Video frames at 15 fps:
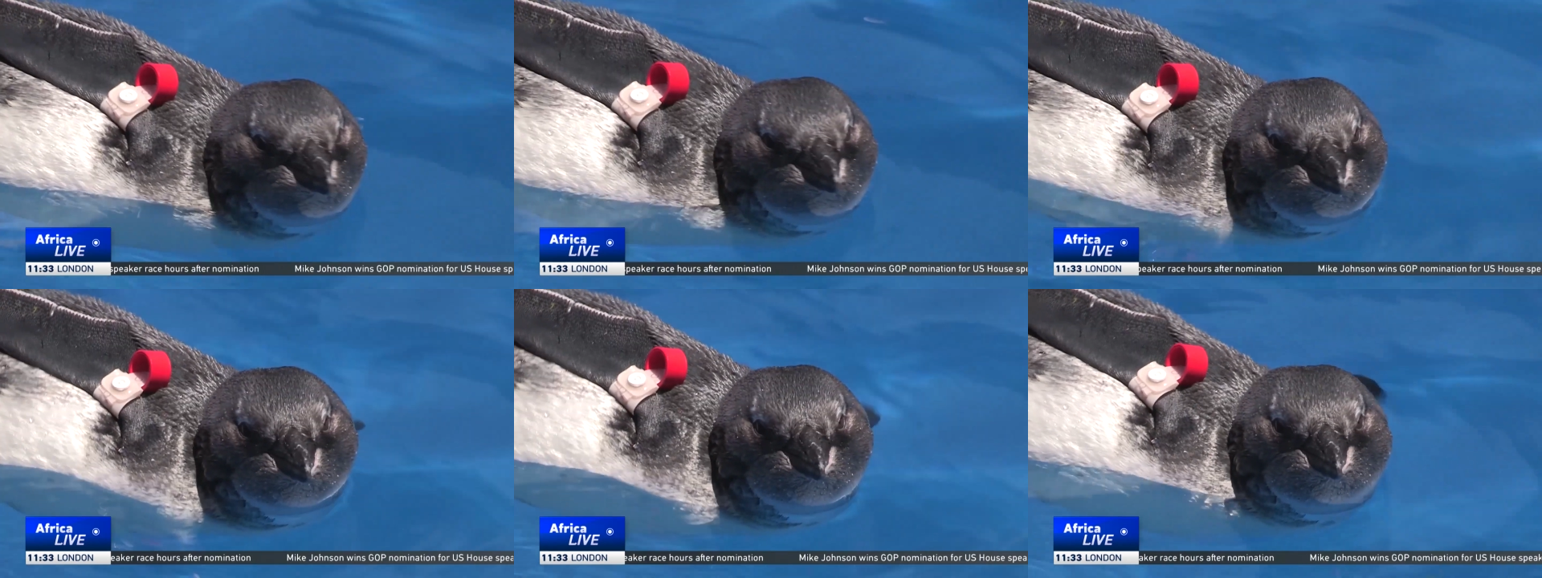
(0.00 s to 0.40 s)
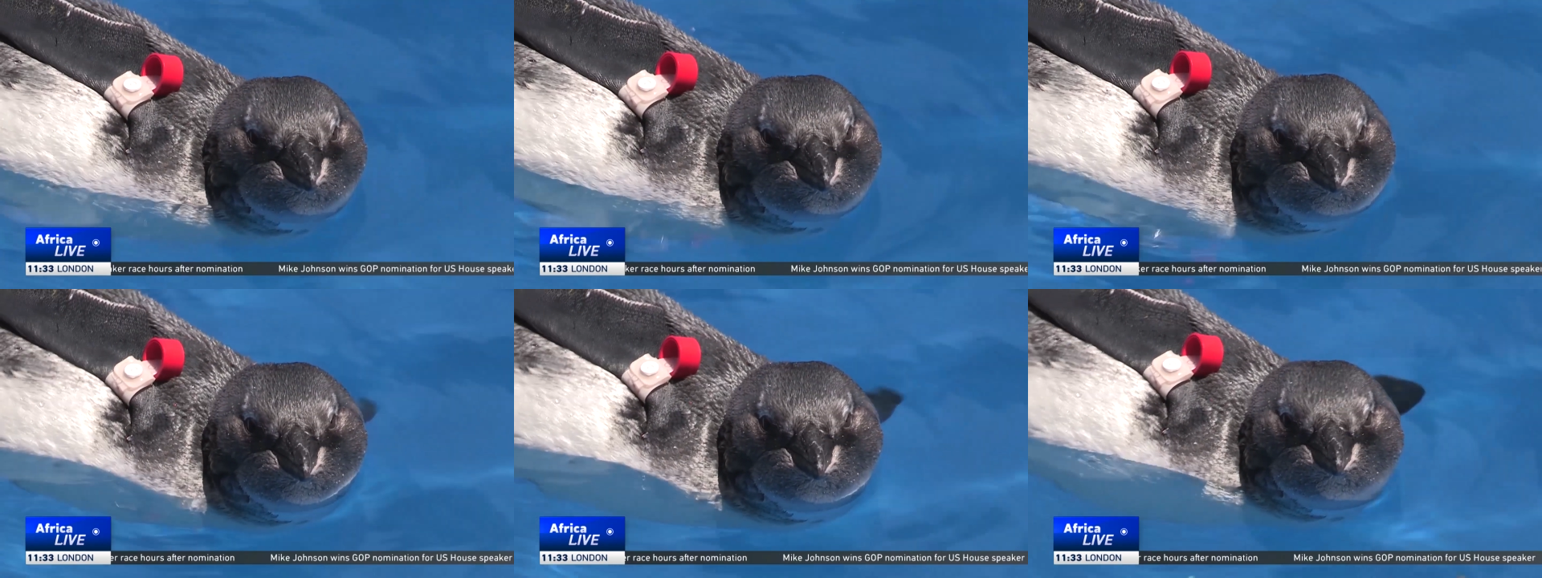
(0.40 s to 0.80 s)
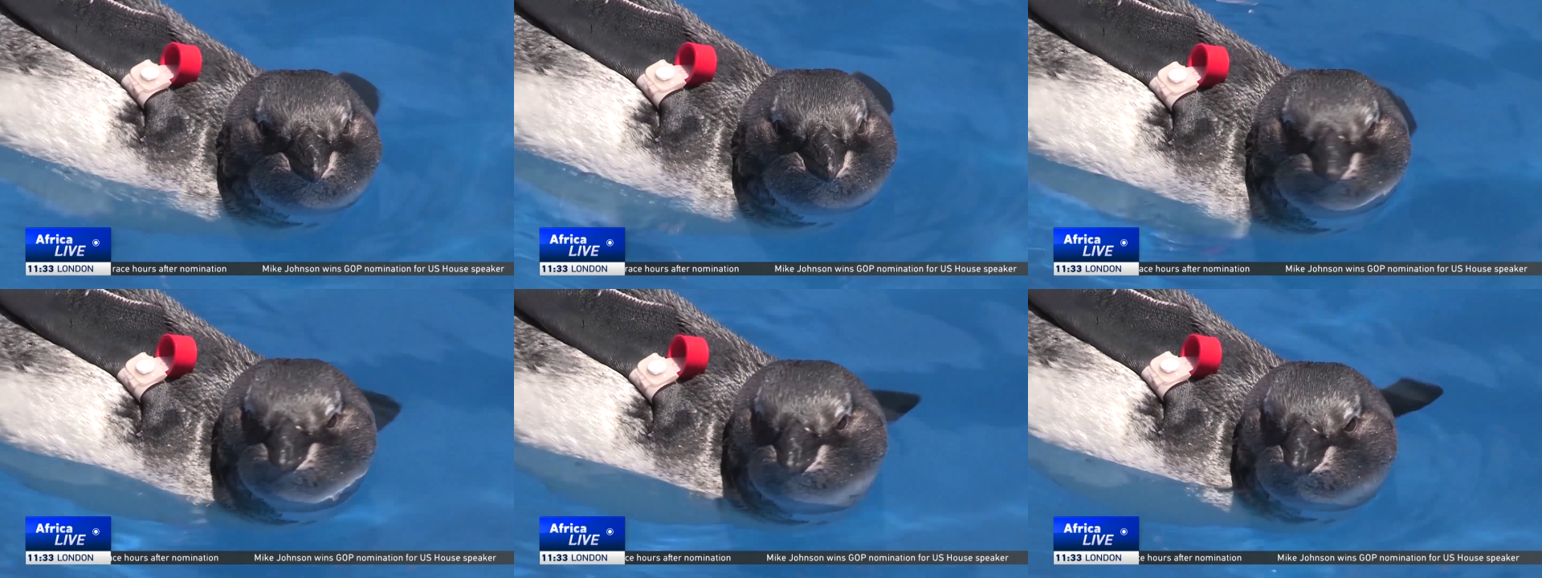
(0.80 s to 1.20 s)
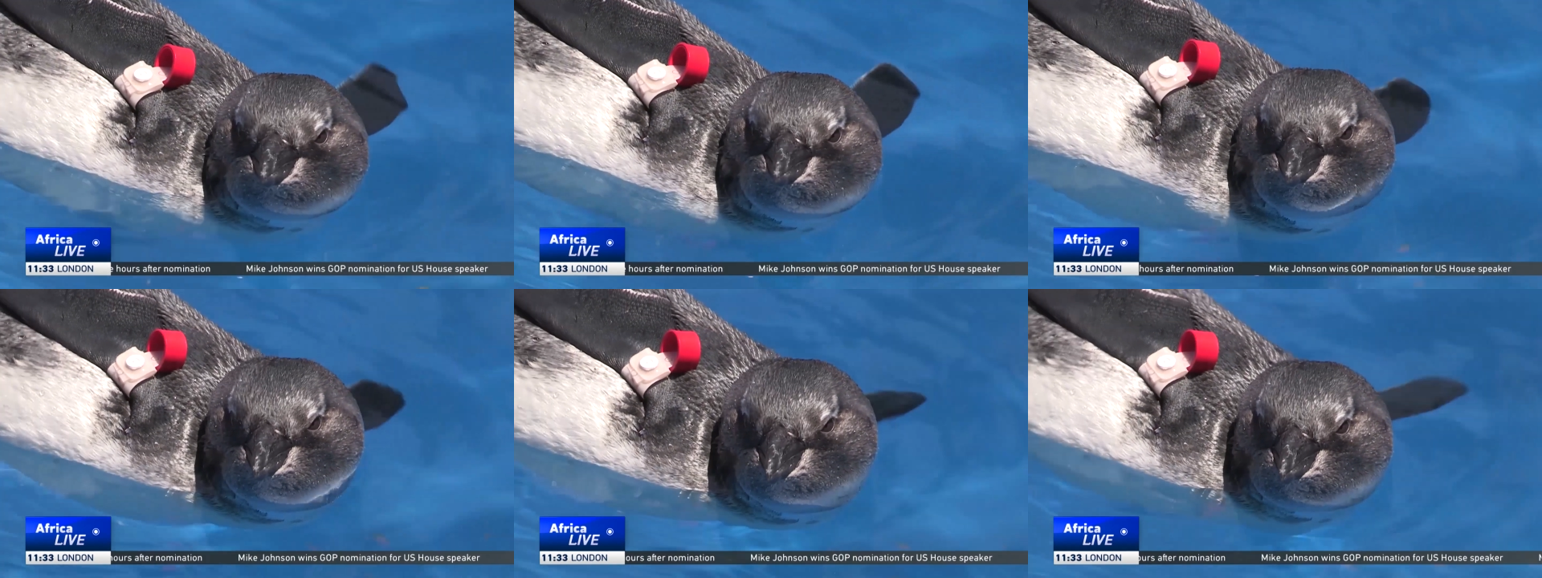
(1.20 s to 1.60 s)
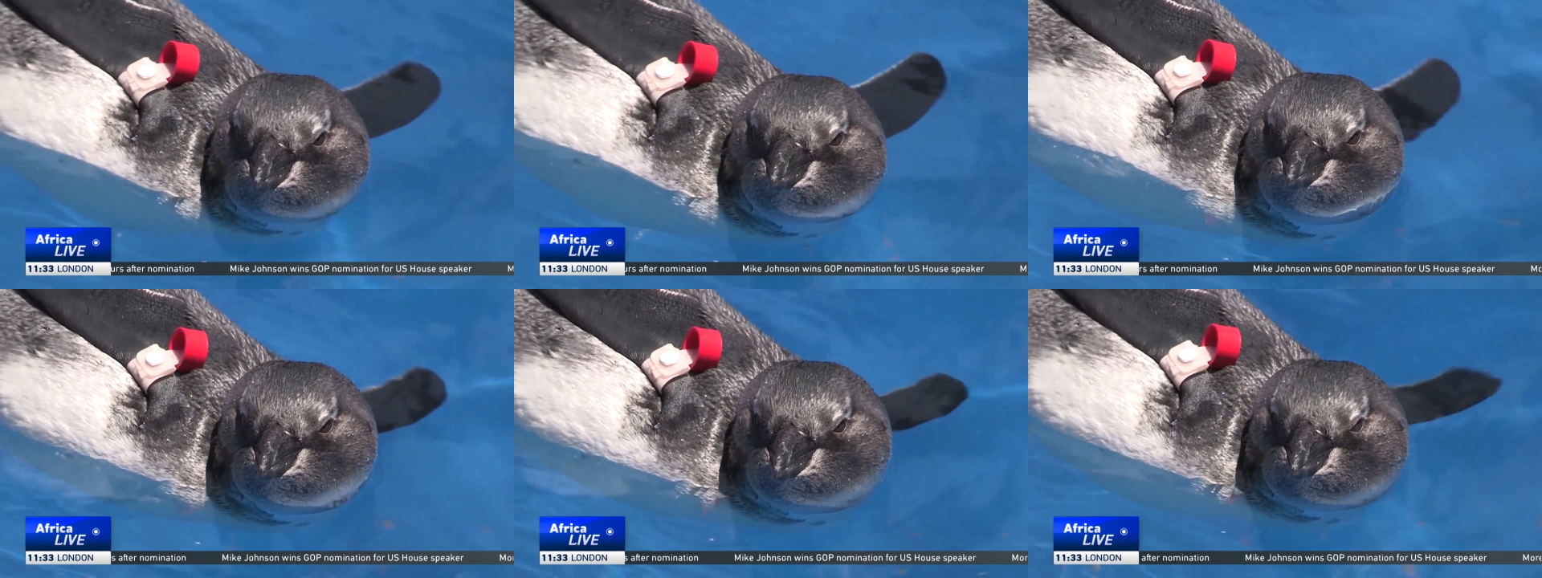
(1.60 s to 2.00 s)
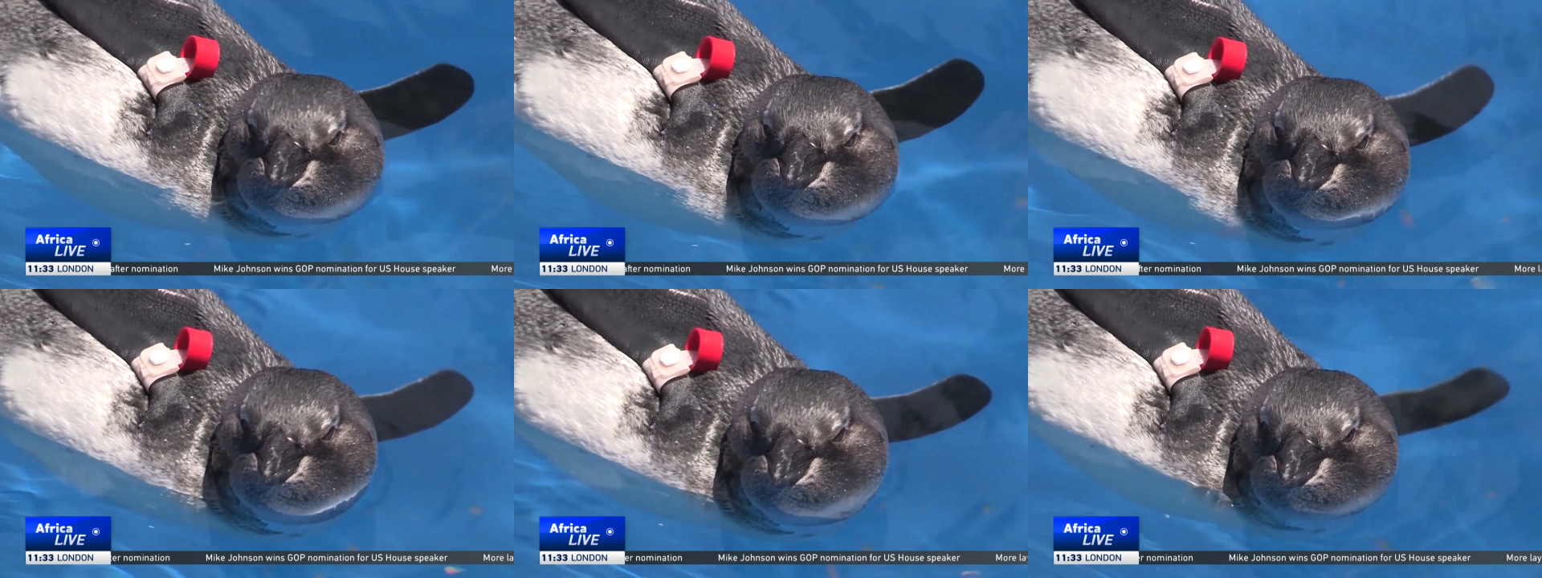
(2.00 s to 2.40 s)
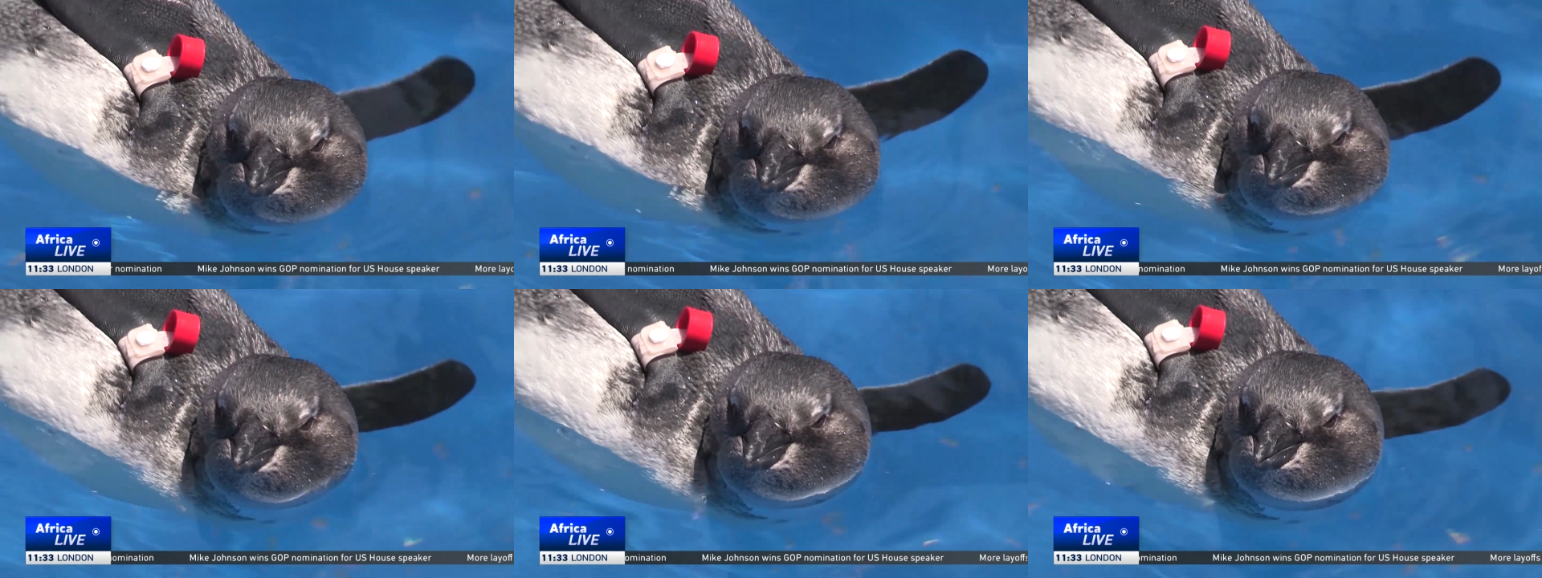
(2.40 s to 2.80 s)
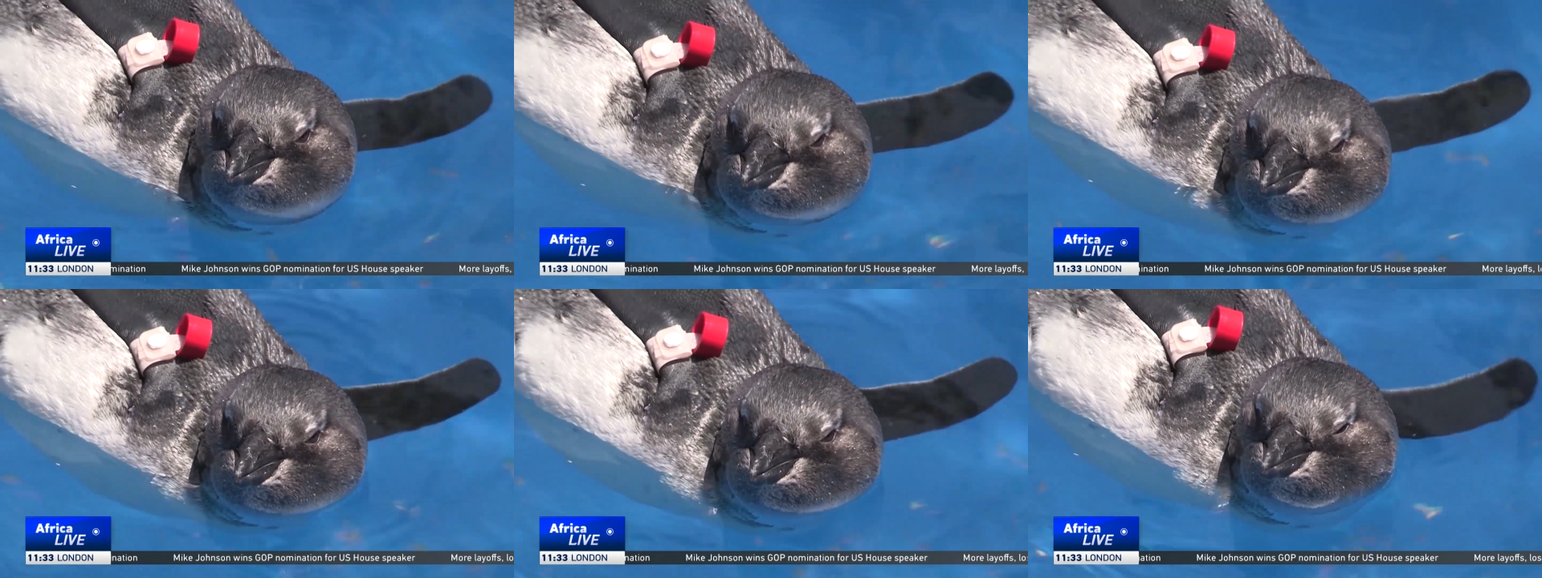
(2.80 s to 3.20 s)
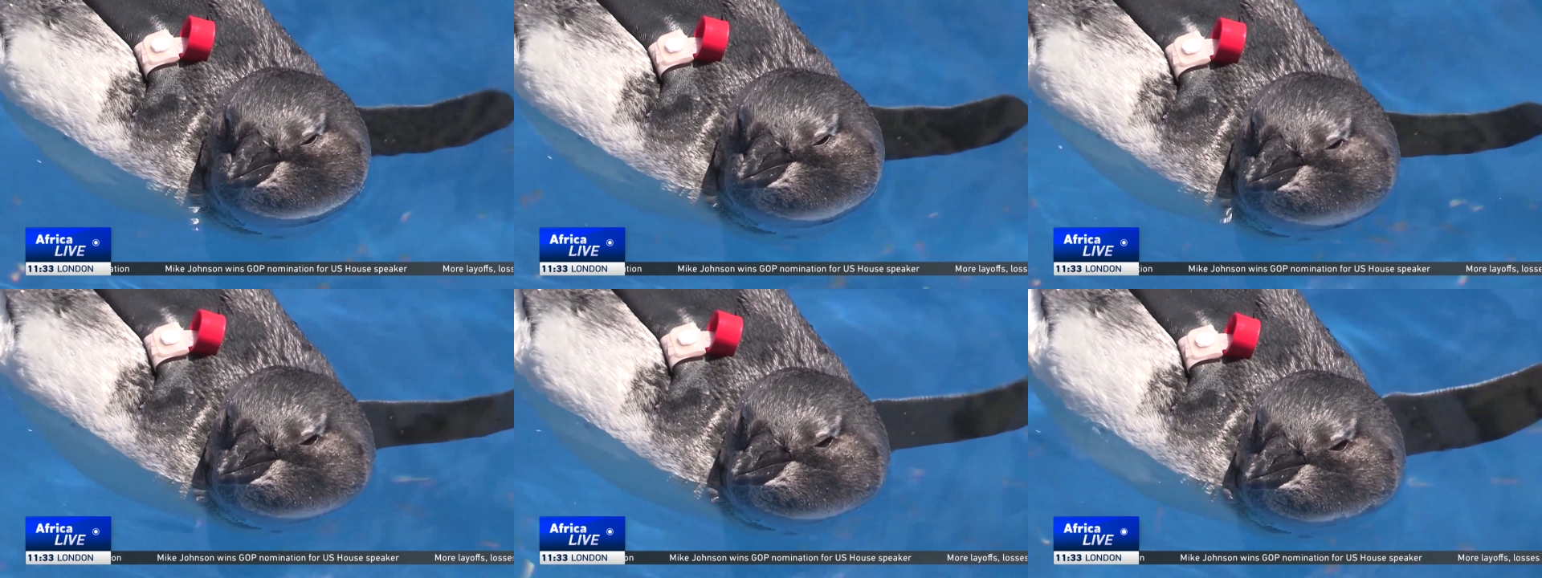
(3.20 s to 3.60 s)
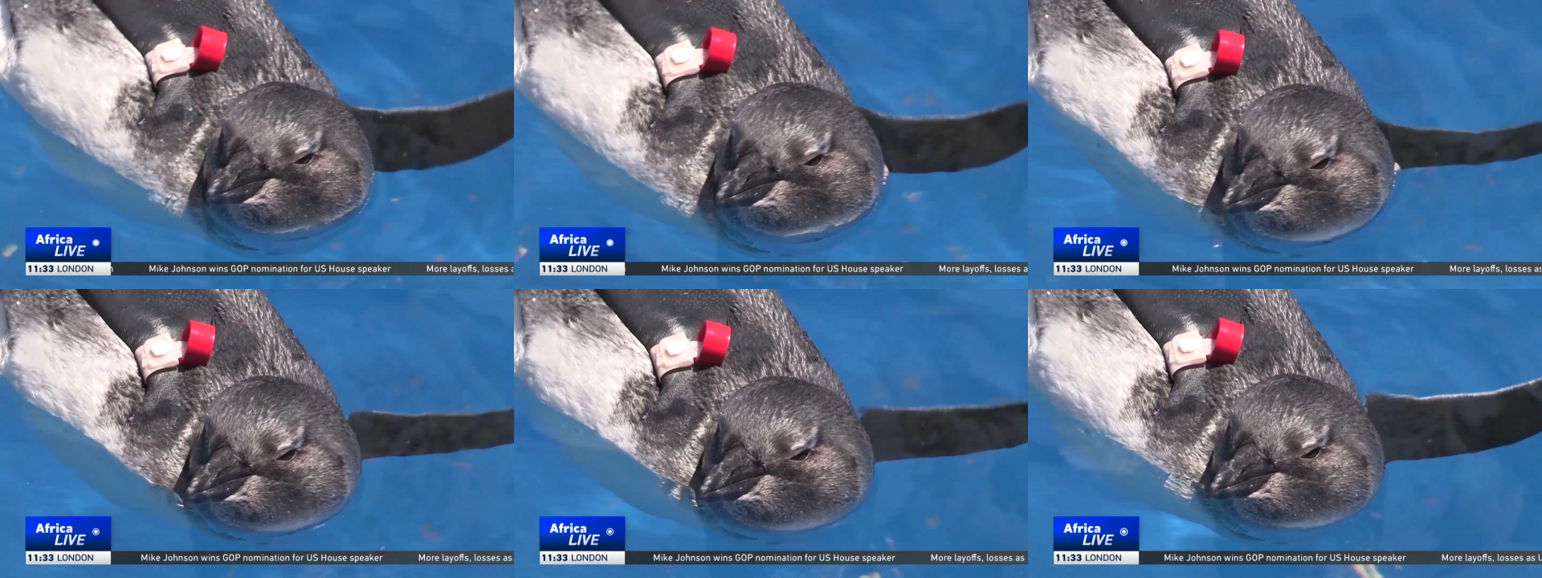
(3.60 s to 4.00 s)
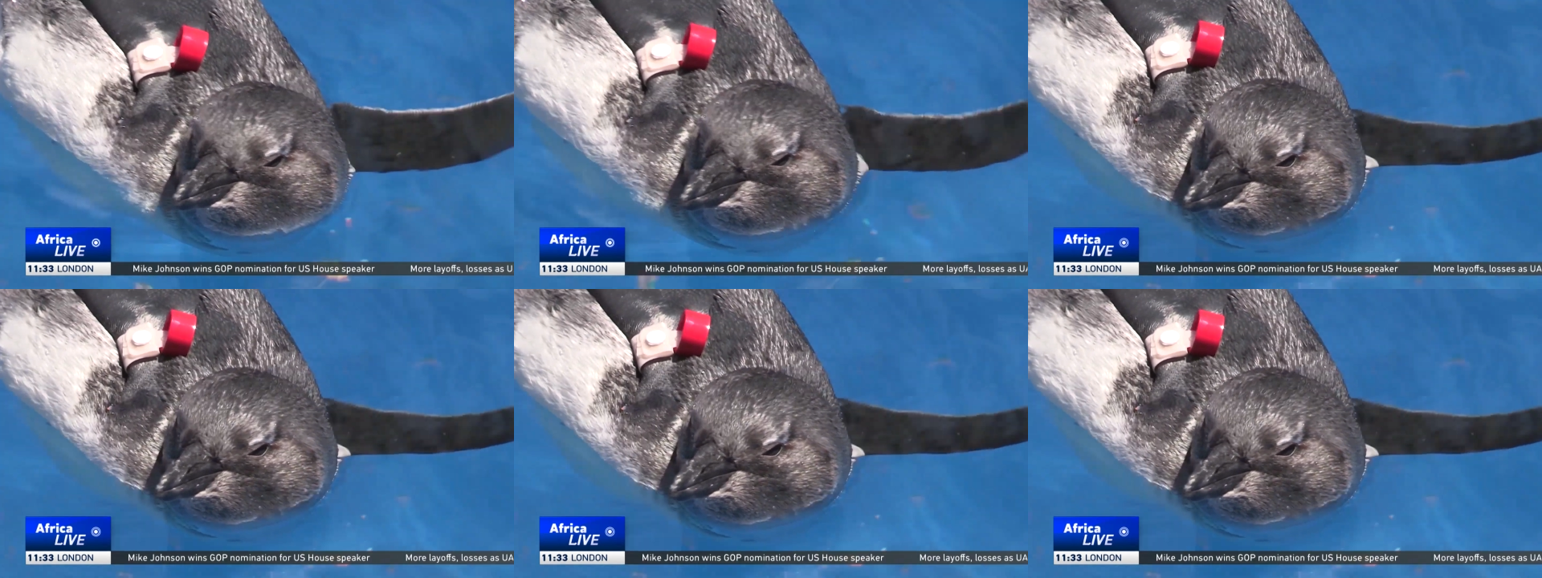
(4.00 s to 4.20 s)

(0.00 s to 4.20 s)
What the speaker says: [unreadable: no face in view]